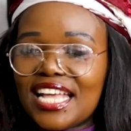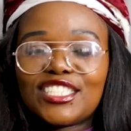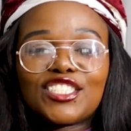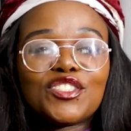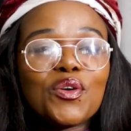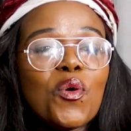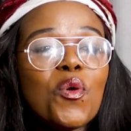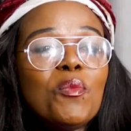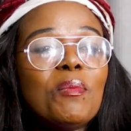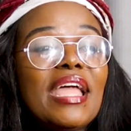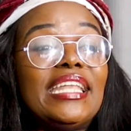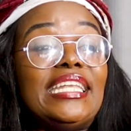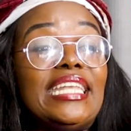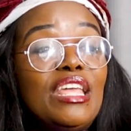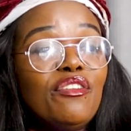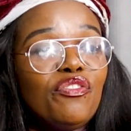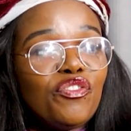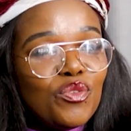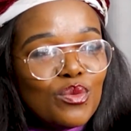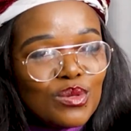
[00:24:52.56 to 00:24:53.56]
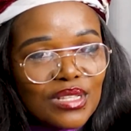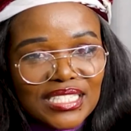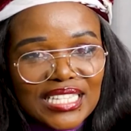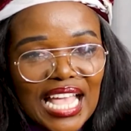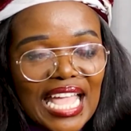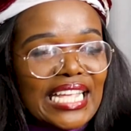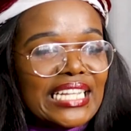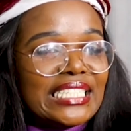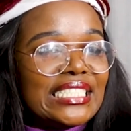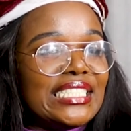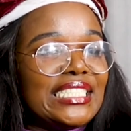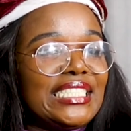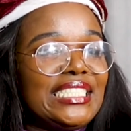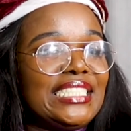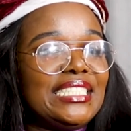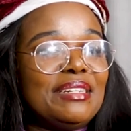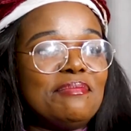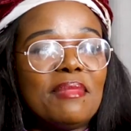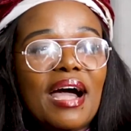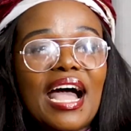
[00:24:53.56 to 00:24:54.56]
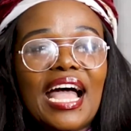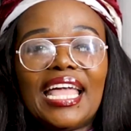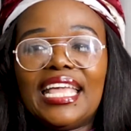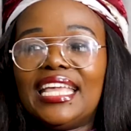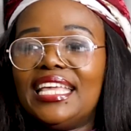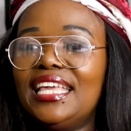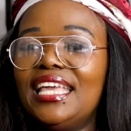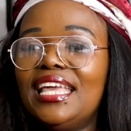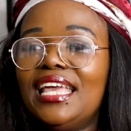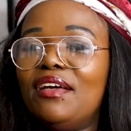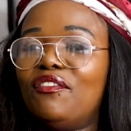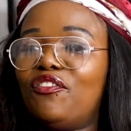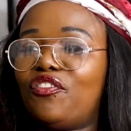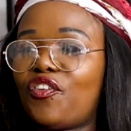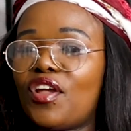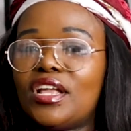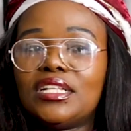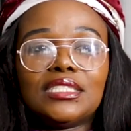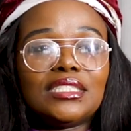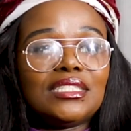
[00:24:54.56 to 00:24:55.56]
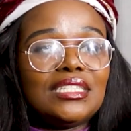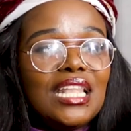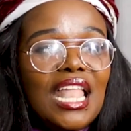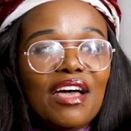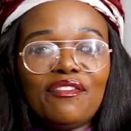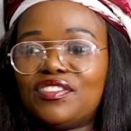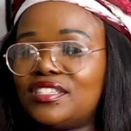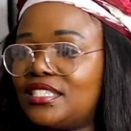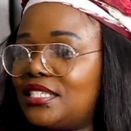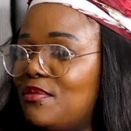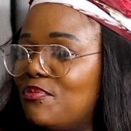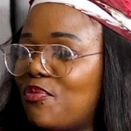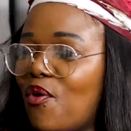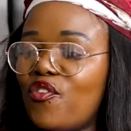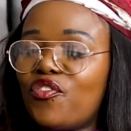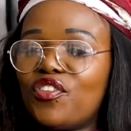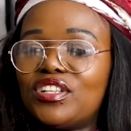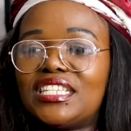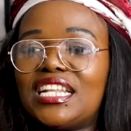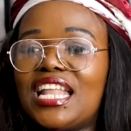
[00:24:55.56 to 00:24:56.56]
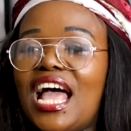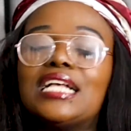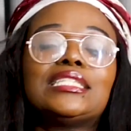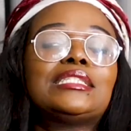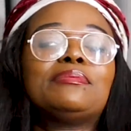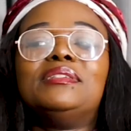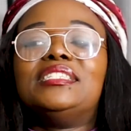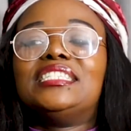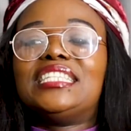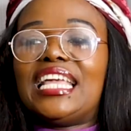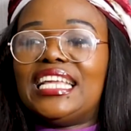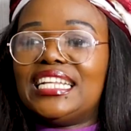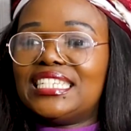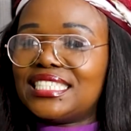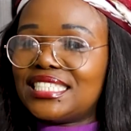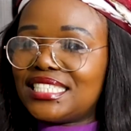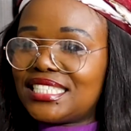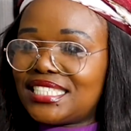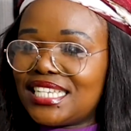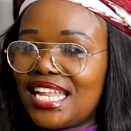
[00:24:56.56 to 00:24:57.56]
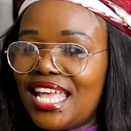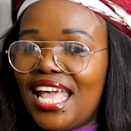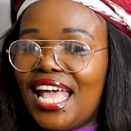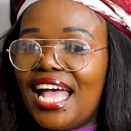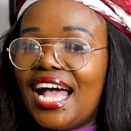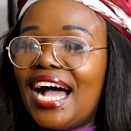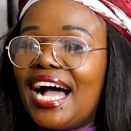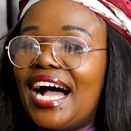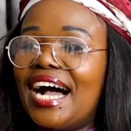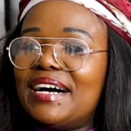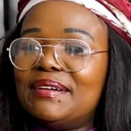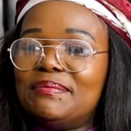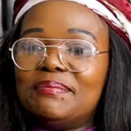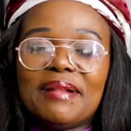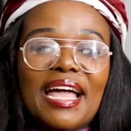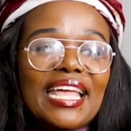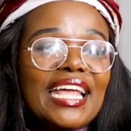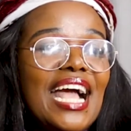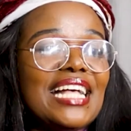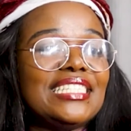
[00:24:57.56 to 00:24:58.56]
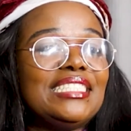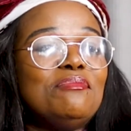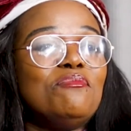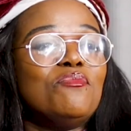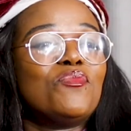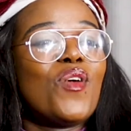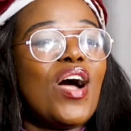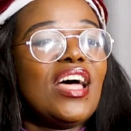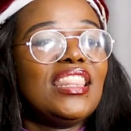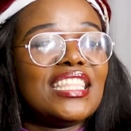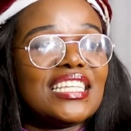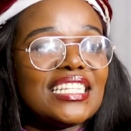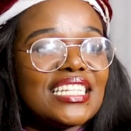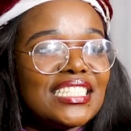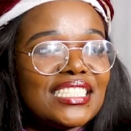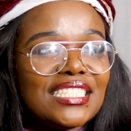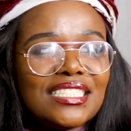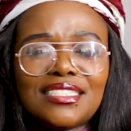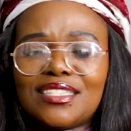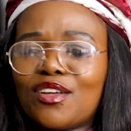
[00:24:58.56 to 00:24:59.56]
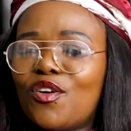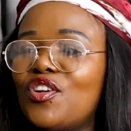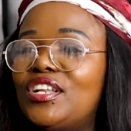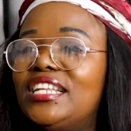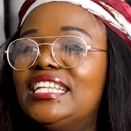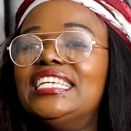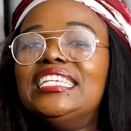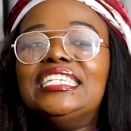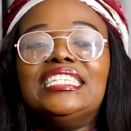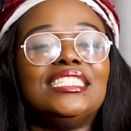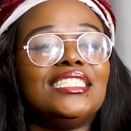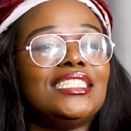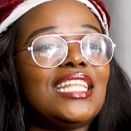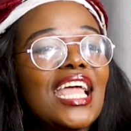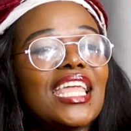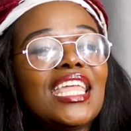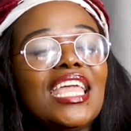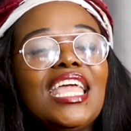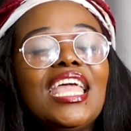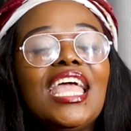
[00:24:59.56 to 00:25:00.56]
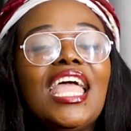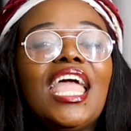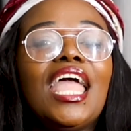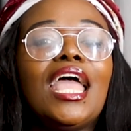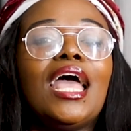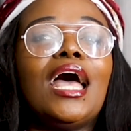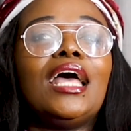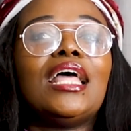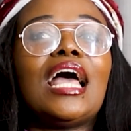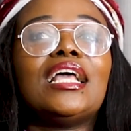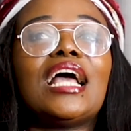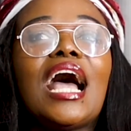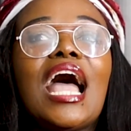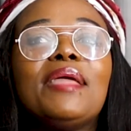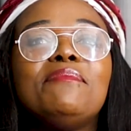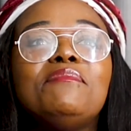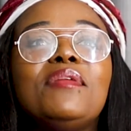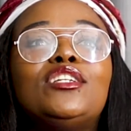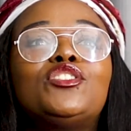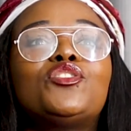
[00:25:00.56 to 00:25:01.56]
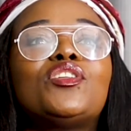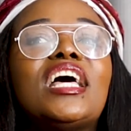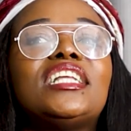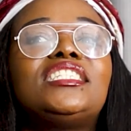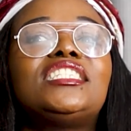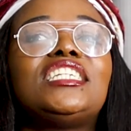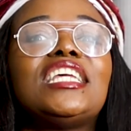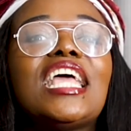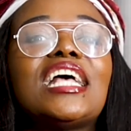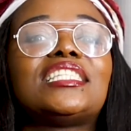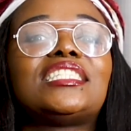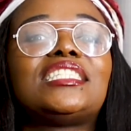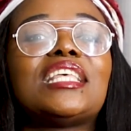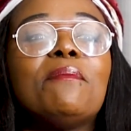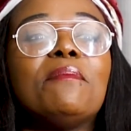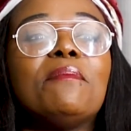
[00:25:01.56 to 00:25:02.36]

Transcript: So my nephews are in it. My friends, lovers, and boyfriends and husbands are in it. My cousin brothers, colleagues. Like, I make sure that she has a